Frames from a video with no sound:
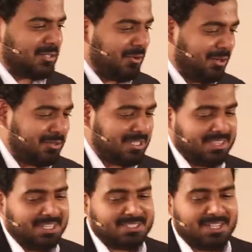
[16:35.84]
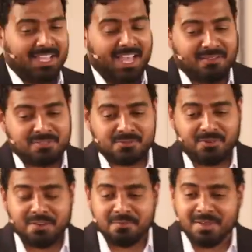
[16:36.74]
the story goes like this. Like, I have this
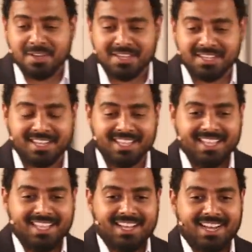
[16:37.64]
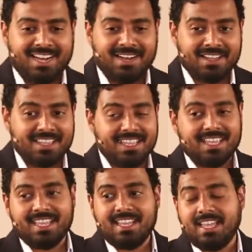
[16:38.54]
friend of mine.
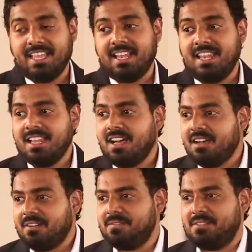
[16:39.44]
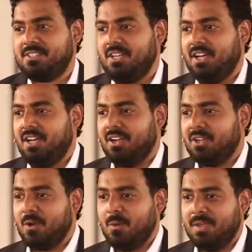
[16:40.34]
He loves
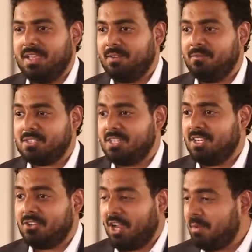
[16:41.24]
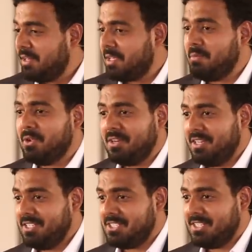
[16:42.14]
going and visiting tribal
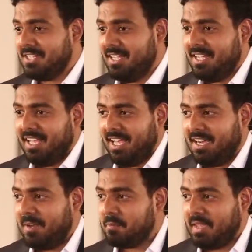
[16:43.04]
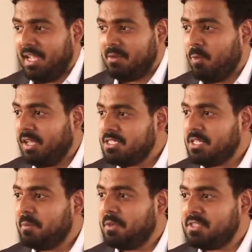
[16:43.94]
communities. And once
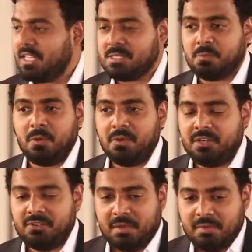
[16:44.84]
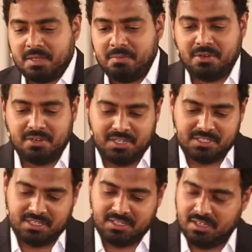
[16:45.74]
he was exploring tribal
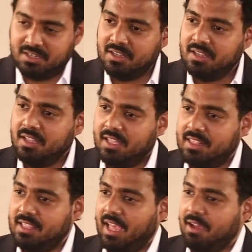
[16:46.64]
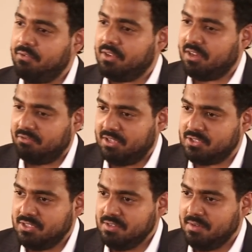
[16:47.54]
communities in the Africa
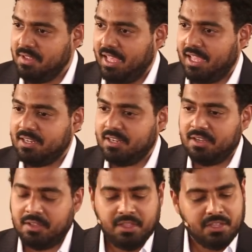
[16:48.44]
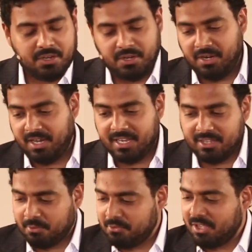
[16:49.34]
region, and you know,
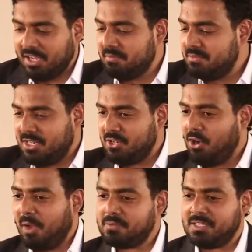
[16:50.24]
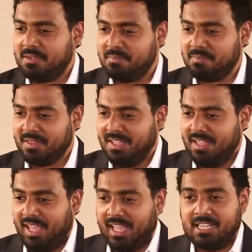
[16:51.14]
helicopter comes and drops him,
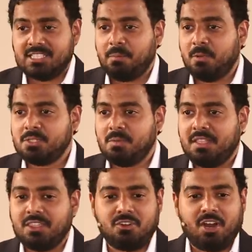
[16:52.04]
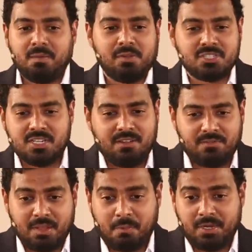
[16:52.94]
and he's supposed to meet the tribal
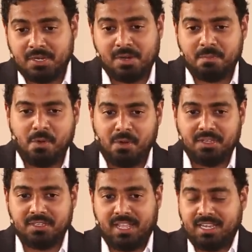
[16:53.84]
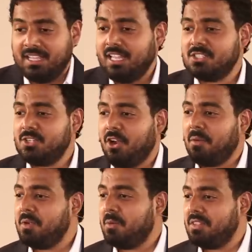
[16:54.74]
chief at a particular point, and he gets
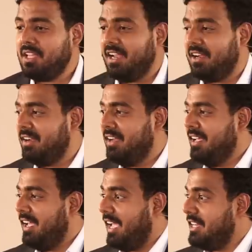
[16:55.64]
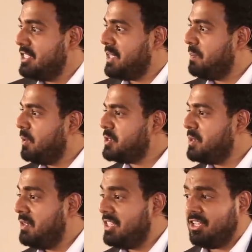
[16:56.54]
dropped over there, and he's supposed
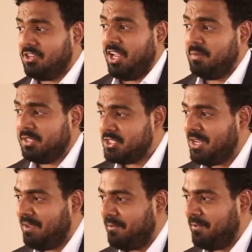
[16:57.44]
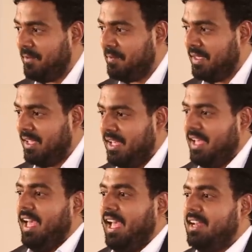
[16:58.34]
to meet the tribal chief.
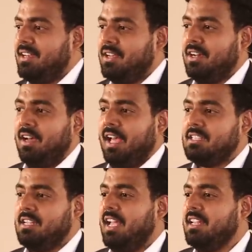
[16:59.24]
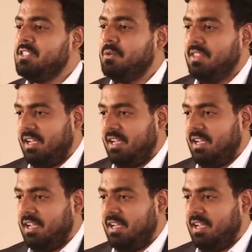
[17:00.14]
And as he lands over